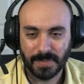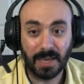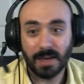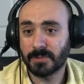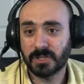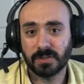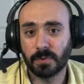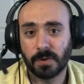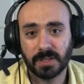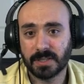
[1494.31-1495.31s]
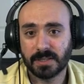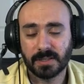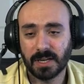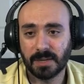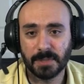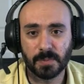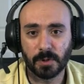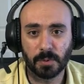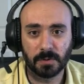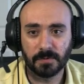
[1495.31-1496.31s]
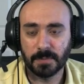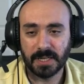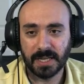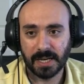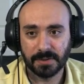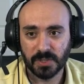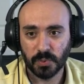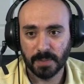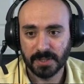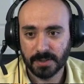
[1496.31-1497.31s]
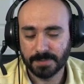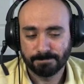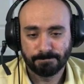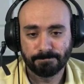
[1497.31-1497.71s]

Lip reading: Yeah, I'm just ignoring this. It's more important for me to take out these weapons.